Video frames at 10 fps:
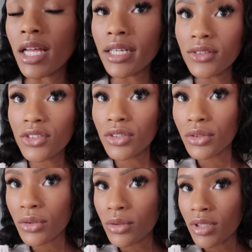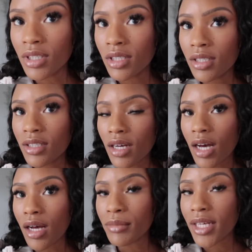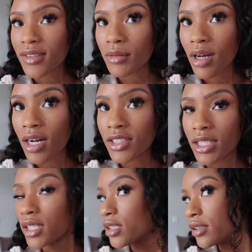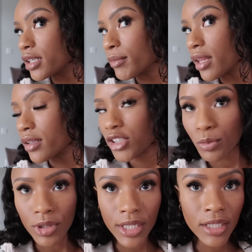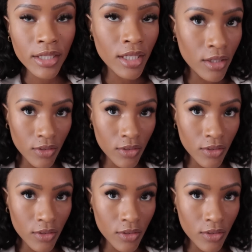like to um, get some content in during my lunch break.